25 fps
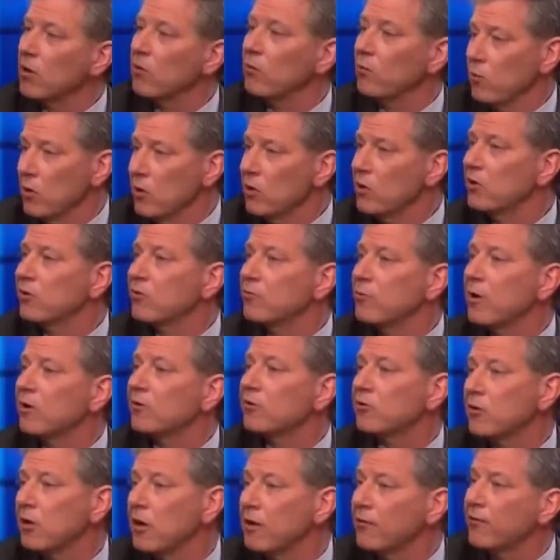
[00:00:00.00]
Where is my
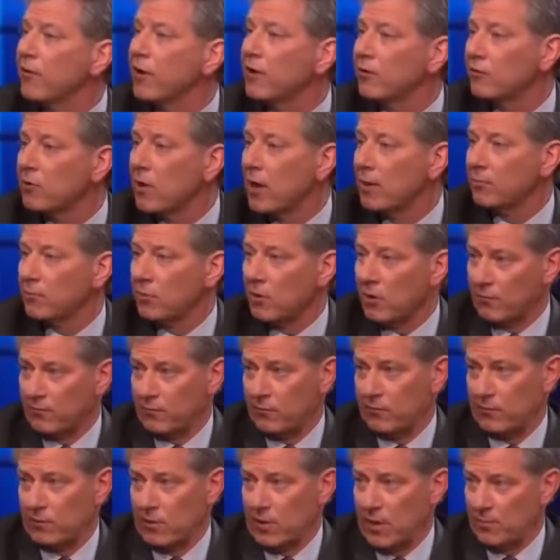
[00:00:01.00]
stuff I dropped
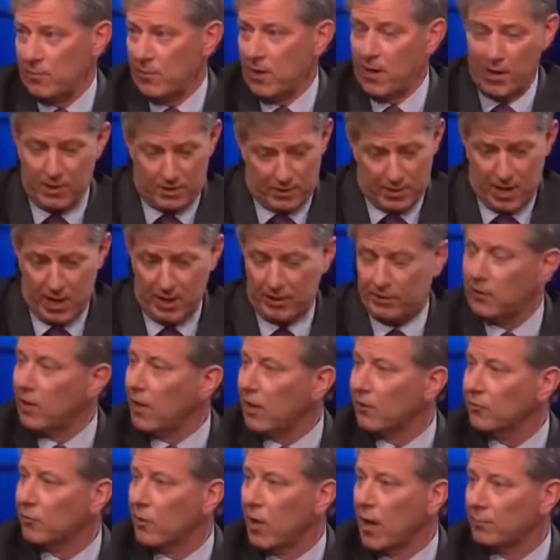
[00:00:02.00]
off?
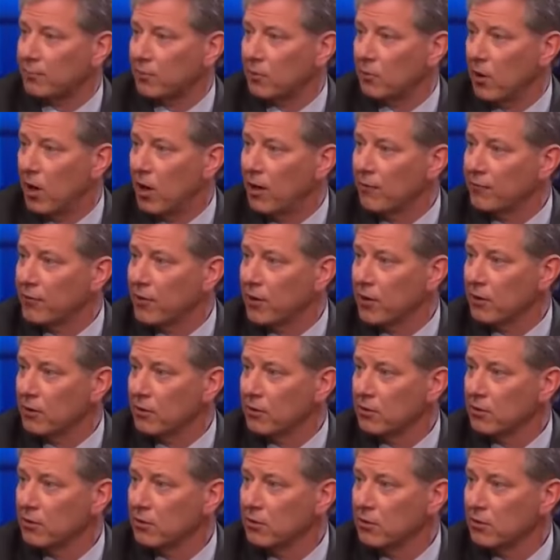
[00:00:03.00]
I dropped it off
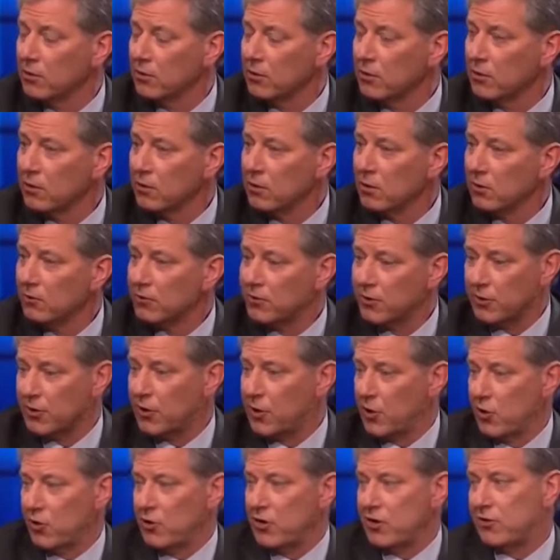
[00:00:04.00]
here.
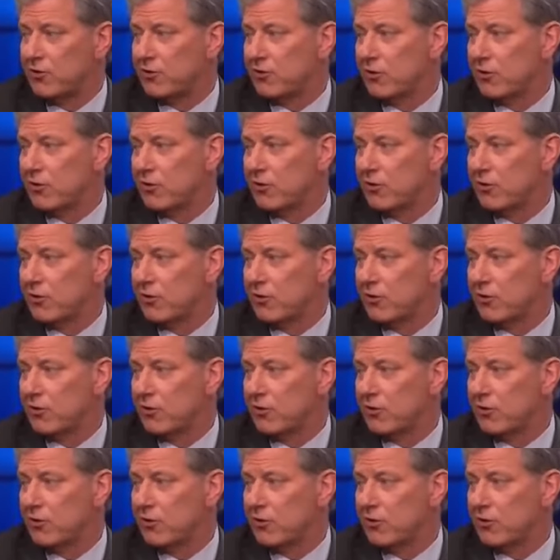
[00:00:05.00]
Security